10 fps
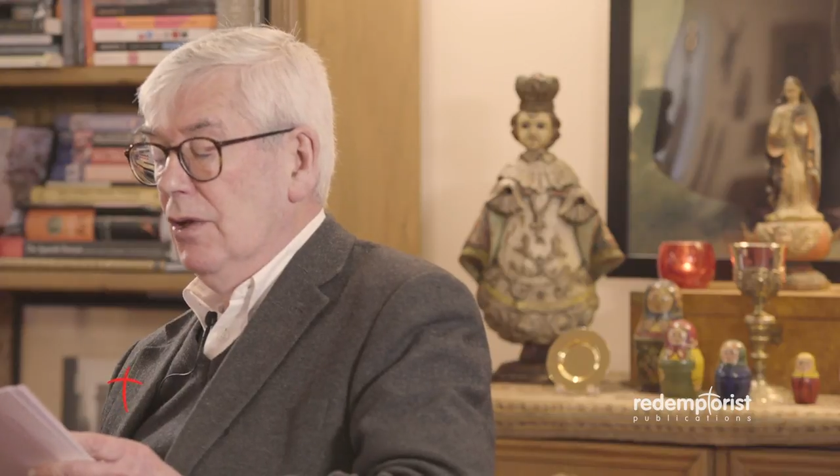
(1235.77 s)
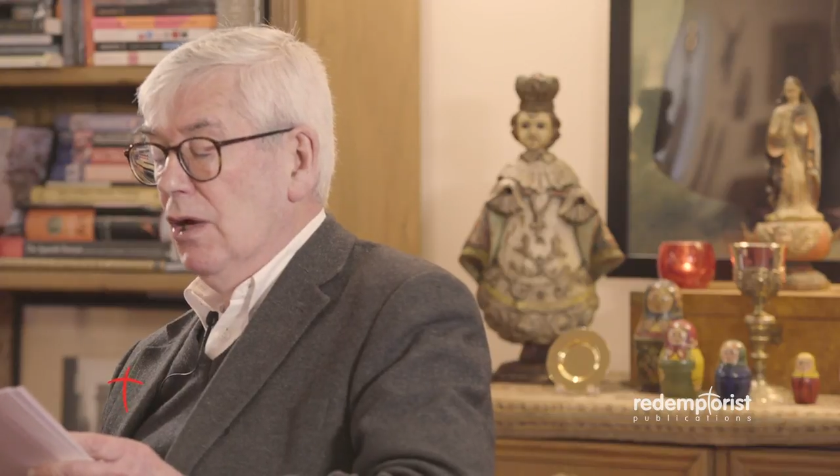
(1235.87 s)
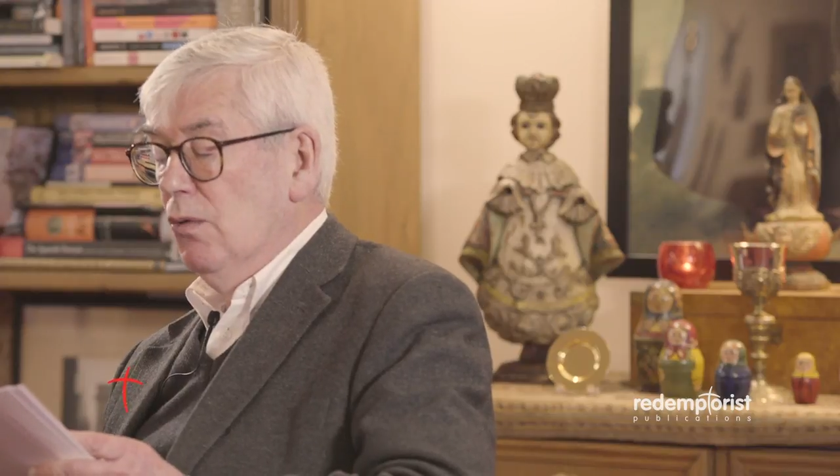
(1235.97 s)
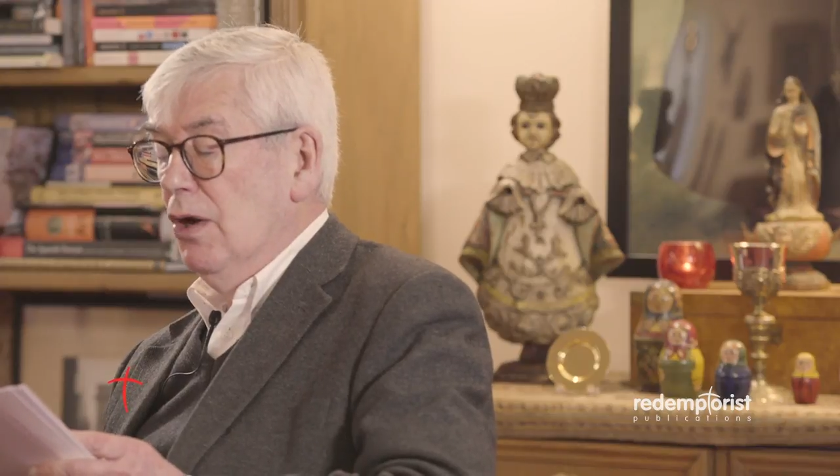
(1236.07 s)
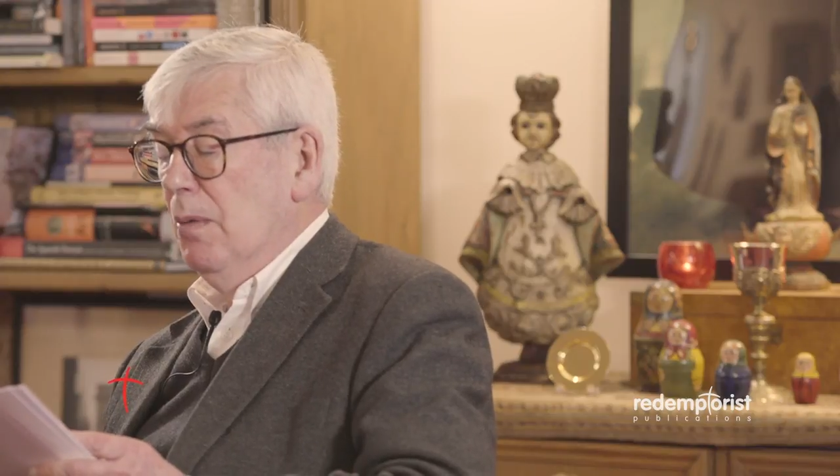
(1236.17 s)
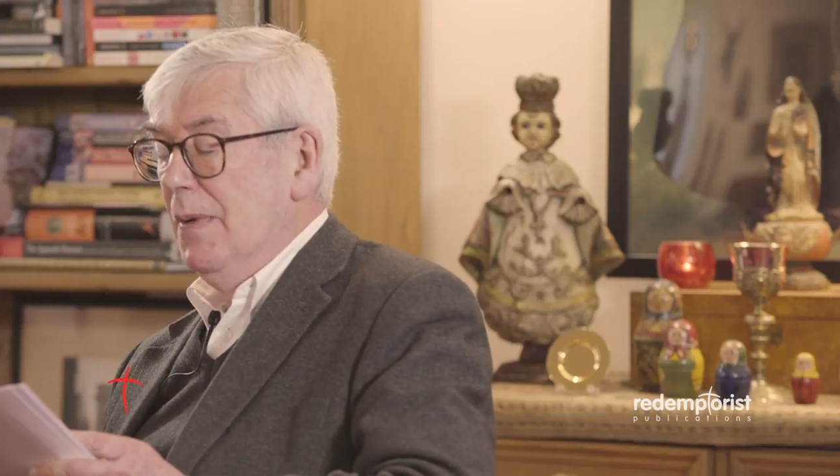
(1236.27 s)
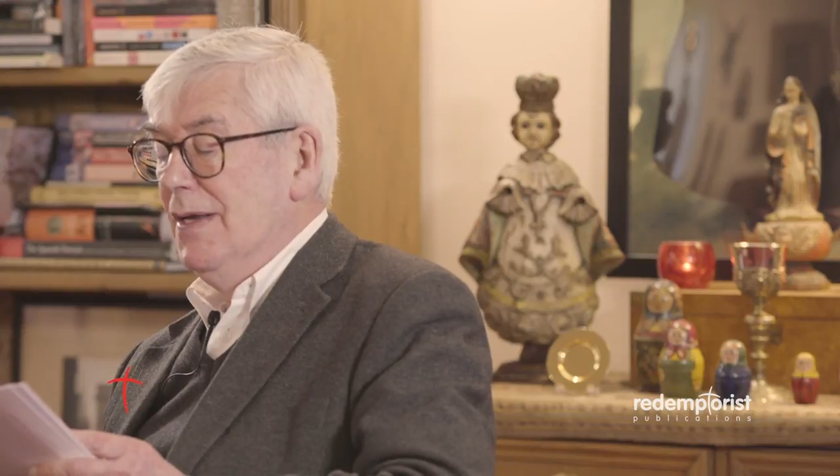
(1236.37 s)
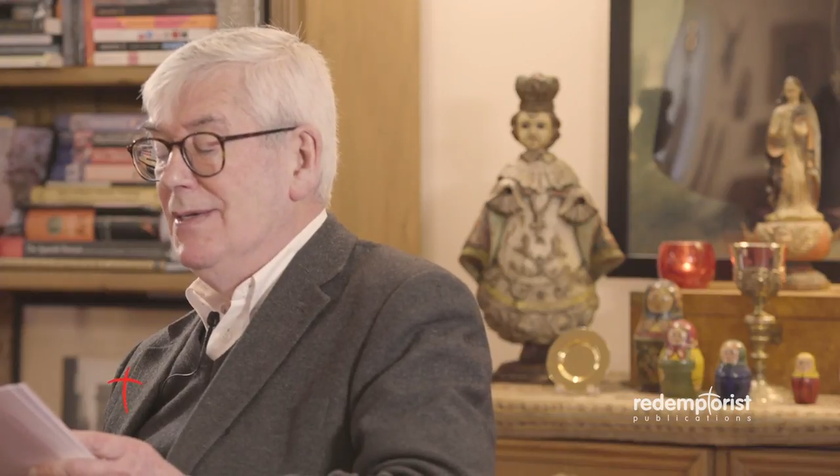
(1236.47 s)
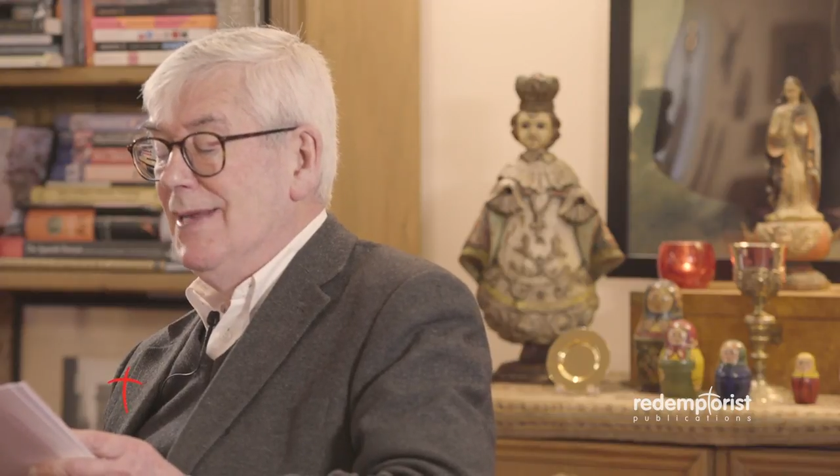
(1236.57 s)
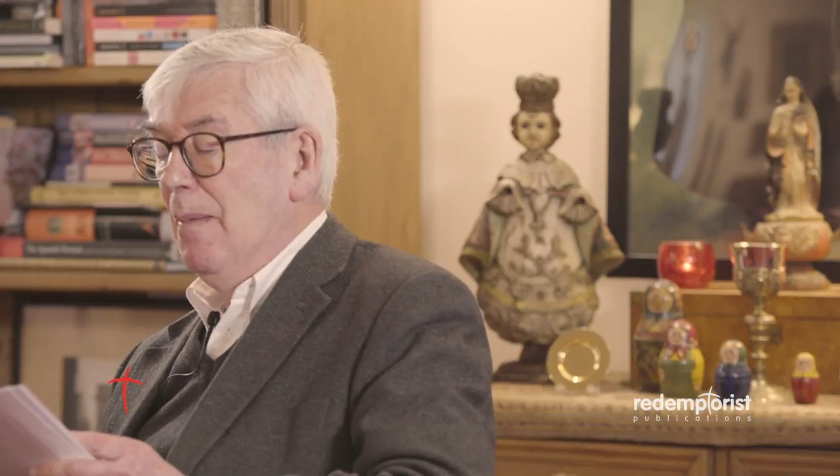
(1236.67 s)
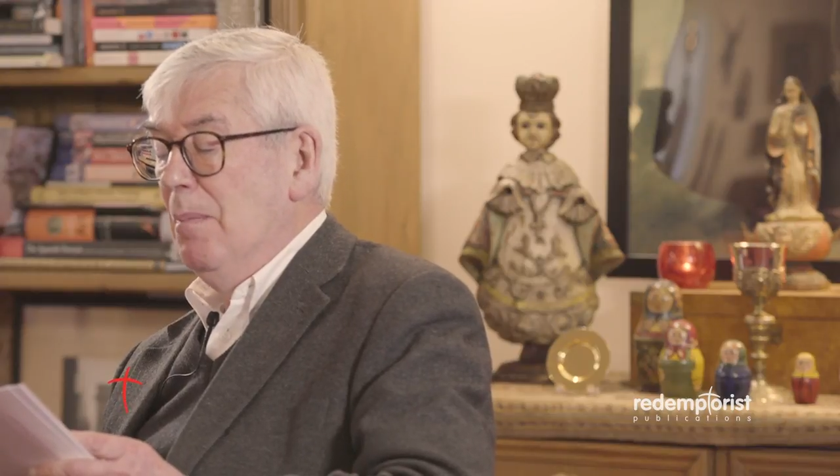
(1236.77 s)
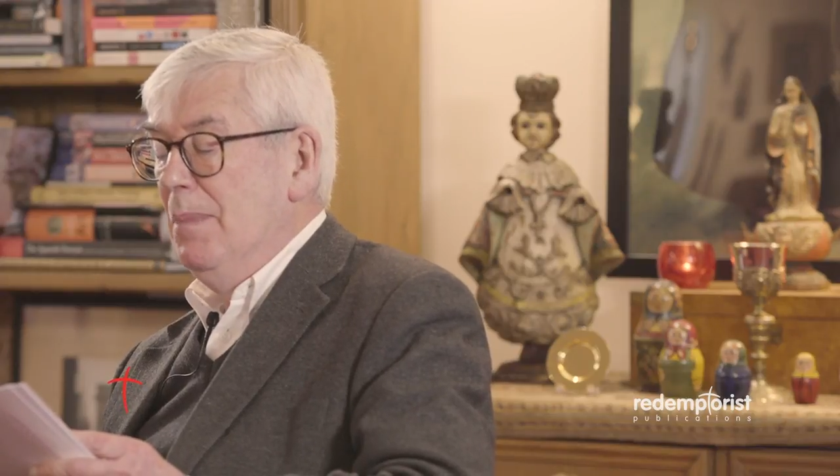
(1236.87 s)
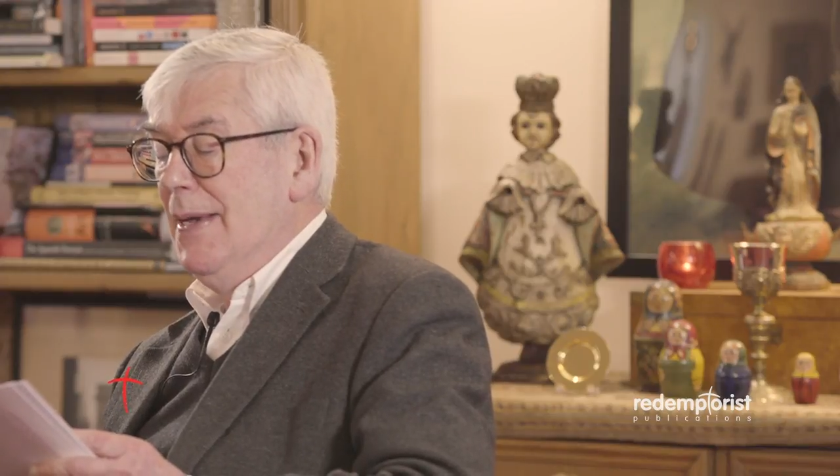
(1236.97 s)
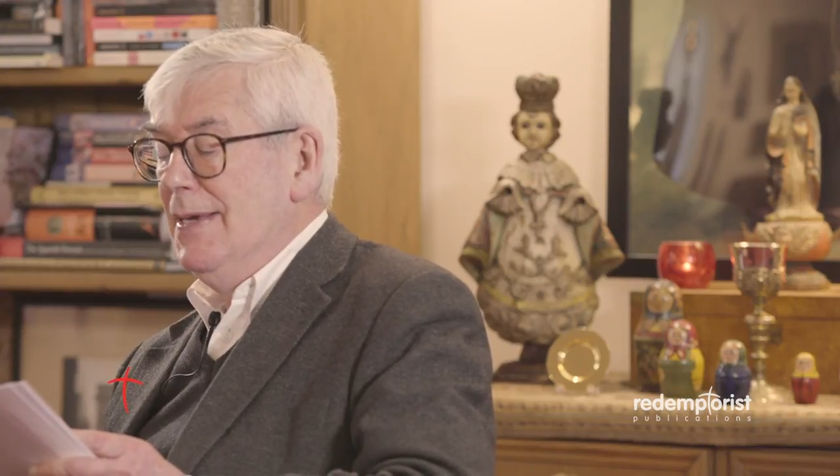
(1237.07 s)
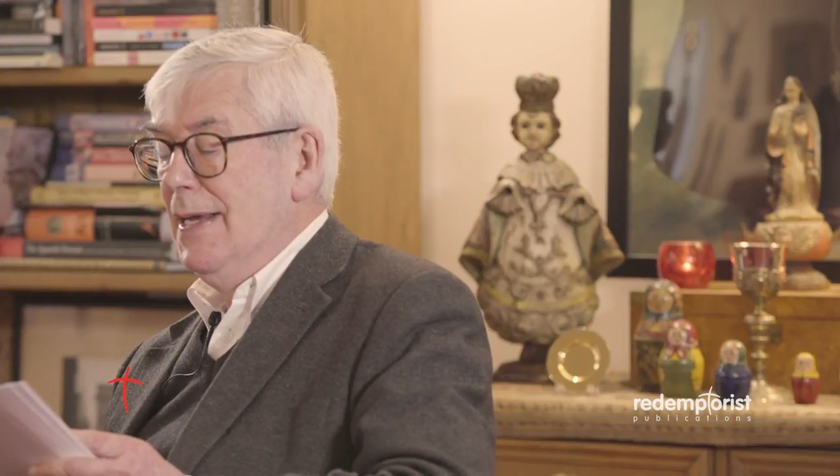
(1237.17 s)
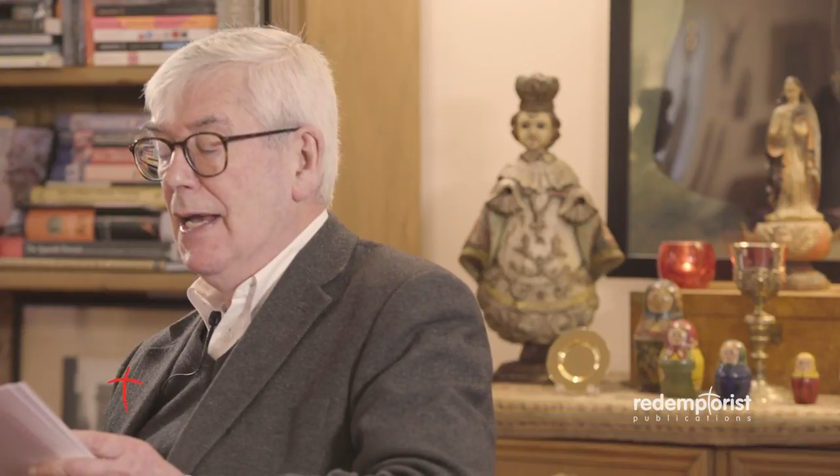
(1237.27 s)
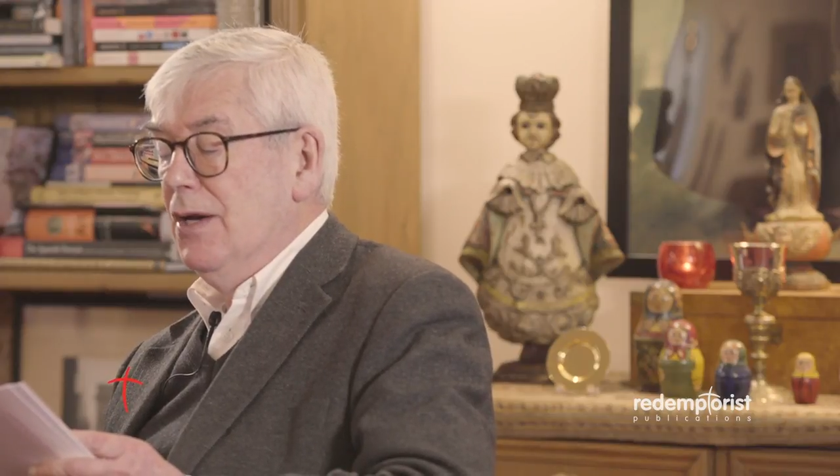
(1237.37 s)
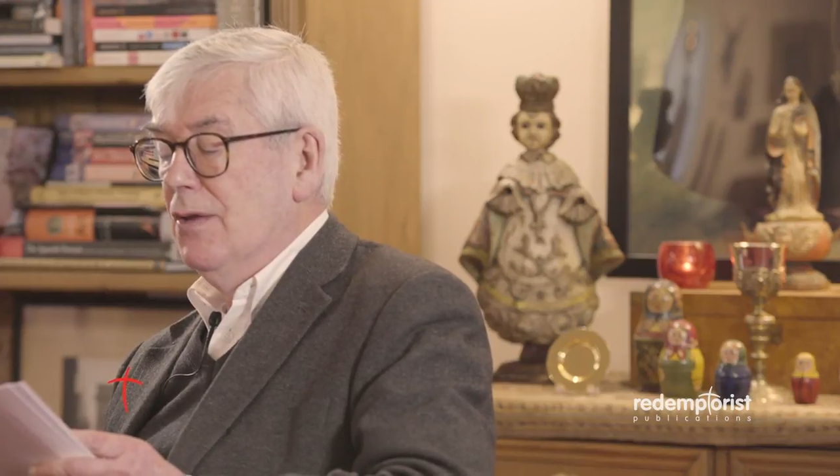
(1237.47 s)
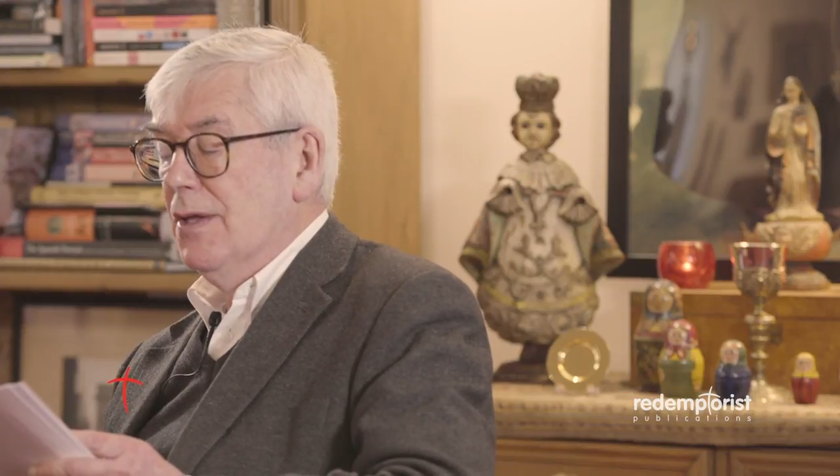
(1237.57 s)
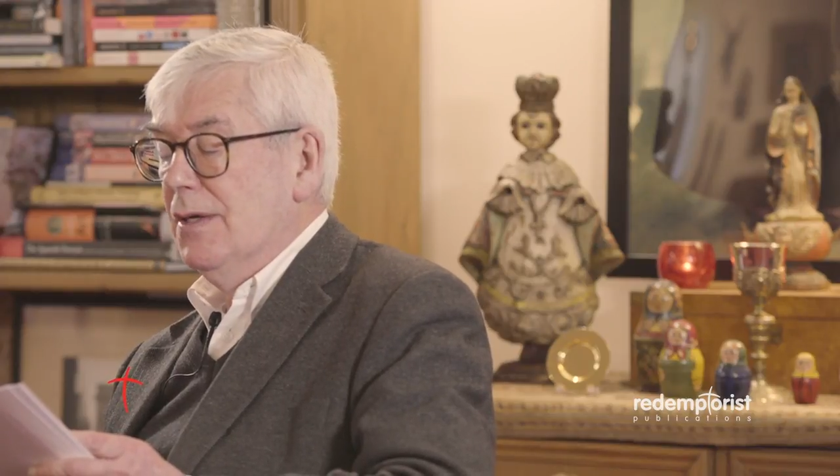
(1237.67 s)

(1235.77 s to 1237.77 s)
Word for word: you wouldn't be stampeding into